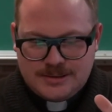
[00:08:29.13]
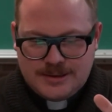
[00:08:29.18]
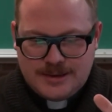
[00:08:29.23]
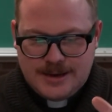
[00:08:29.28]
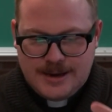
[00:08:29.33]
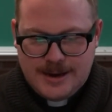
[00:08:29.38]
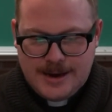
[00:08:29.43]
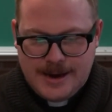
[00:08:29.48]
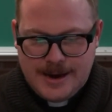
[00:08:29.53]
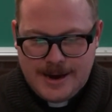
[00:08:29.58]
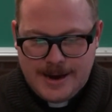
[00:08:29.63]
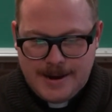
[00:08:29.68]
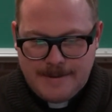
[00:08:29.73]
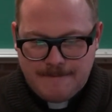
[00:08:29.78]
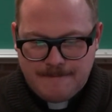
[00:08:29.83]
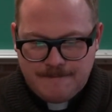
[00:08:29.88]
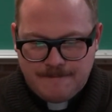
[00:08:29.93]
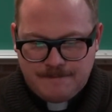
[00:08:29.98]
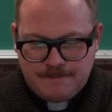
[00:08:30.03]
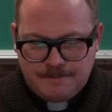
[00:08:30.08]

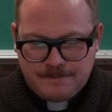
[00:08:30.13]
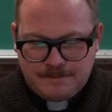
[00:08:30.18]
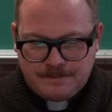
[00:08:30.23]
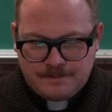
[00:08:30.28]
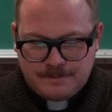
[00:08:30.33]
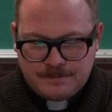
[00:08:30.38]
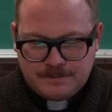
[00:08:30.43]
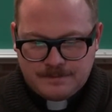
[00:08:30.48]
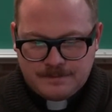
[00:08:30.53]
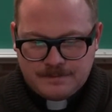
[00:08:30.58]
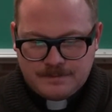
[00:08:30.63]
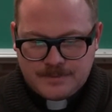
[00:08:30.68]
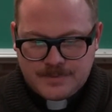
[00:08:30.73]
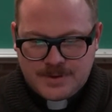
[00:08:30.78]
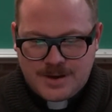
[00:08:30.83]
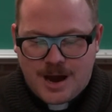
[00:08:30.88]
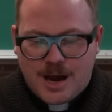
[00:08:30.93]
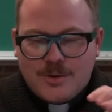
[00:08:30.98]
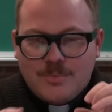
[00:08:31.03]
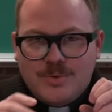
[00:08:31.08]

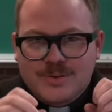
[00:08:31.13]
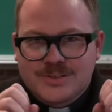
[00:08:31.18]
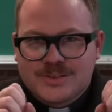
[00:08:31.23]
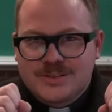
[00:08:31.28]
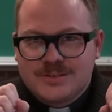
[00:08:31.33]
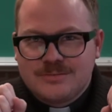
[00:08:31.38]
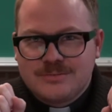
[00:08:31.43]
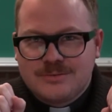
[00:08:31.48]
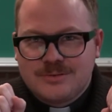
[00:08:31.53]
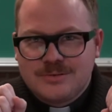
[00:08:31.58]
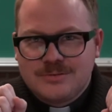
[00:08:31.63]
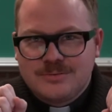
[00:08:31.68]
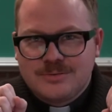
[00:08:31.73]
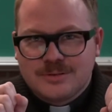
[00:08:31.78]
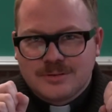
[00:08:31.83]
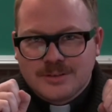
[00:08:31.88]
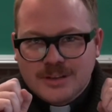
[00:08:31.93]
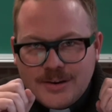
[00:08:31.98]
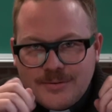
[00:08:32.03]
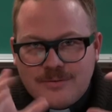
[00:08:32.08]
God wants to
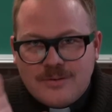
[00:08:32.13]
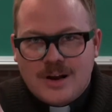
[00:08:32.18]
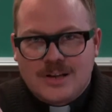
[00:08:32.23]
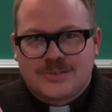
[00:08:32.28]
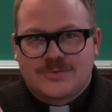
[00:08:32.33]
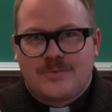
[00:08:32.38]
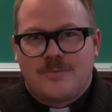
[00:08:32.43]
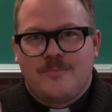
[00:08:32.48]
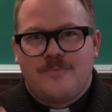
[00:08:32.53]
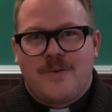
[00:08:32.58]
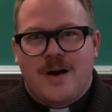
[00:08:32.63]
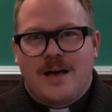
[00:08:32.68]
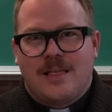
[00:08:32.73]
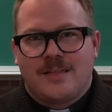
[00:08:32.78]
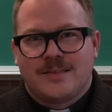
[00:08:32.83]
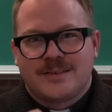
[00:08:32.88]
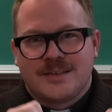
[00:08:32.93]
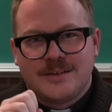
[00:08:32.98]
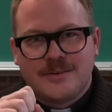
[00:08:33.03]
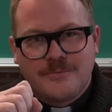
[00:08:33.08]
deliver us from
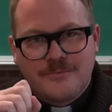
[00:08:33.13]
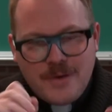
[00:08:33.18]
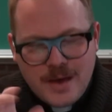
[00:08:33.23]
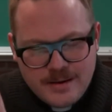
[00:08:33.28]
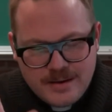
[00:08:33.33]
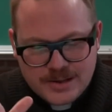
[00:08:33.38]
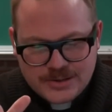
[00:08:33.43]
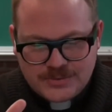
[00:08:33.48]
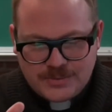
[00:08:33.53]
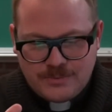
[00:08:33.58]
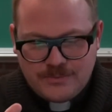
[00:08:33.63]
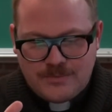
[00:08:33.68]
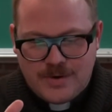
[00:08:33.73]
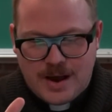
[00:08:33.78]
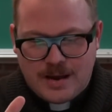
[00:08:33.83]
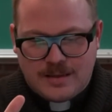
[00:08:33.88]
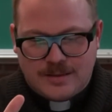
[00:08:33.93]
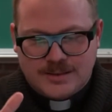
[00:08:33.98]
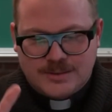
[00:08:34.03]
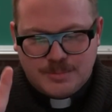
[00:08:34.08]
violence and defend us from
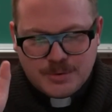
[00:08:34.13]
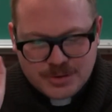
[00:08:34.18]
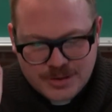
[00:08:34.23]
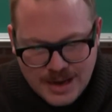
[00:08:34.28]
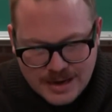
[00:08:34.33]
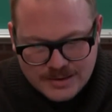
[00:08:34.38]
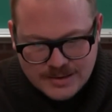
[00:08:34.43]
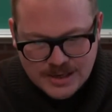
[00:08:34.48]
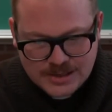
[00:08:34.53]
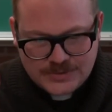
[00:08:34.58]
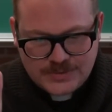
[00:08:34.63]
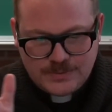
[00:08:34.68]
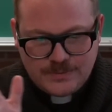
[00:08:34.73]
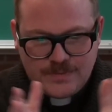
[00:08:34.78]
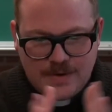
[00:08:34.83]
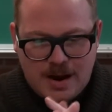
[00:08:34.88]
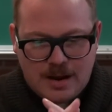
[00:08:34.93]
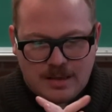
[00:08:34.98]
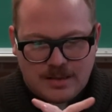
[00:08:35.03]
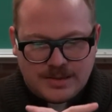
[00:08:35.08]
violence, protect us from
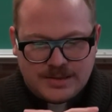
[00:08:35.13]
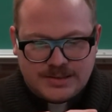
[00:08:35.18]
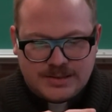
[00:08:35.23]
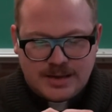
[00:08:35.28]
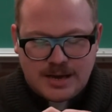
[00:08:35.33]
violence.